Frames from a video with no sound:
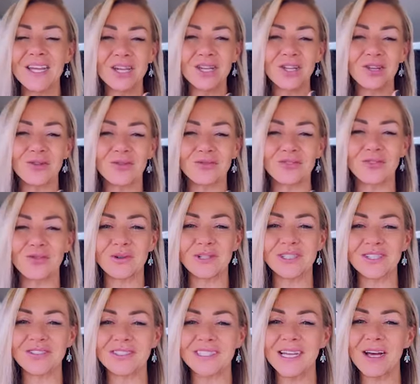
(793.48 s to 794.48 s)
And then
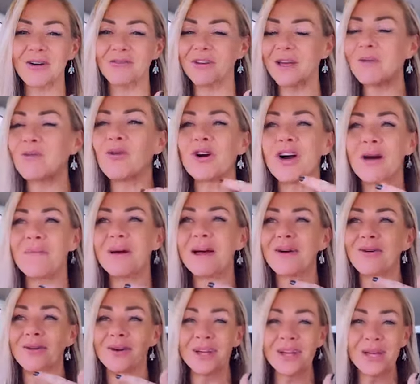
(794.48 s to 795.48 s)
she's like, would you ever
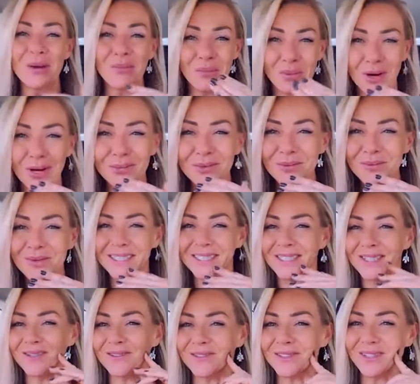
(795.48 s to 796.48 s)
say that to
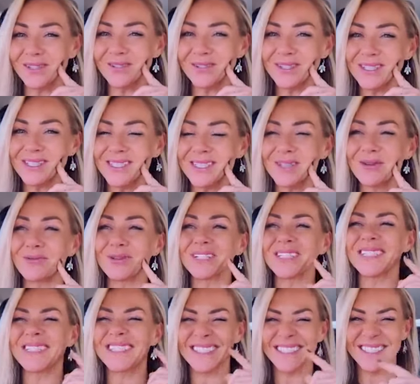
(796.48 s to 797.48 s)
anybody else? And I'm like, oh
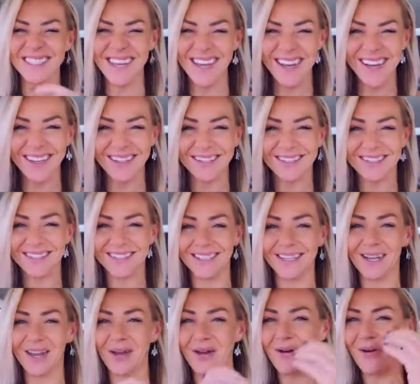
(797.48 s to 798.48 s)
my gosh, no. And she's
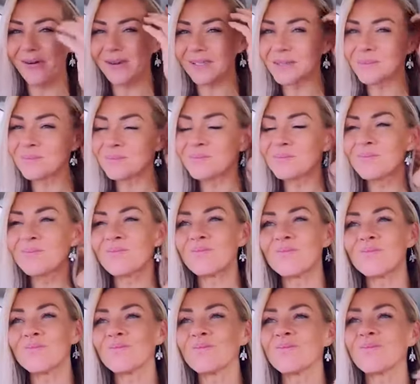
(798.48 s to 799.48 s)
like, yes, you would.
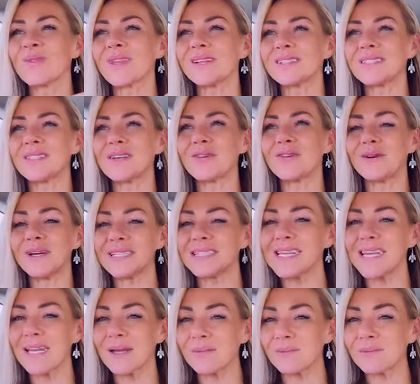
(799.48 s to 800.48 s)
And I was like,
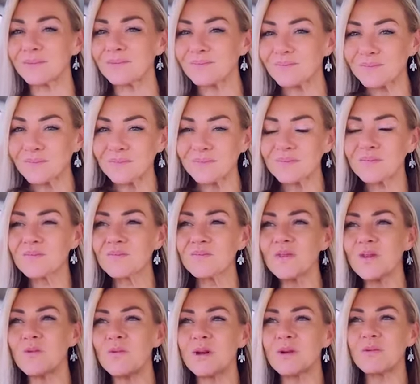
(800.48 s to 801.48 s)

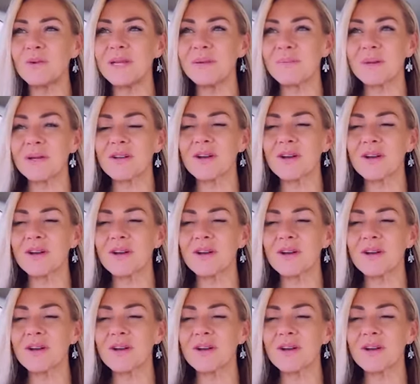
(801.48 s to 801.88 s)
excuse me?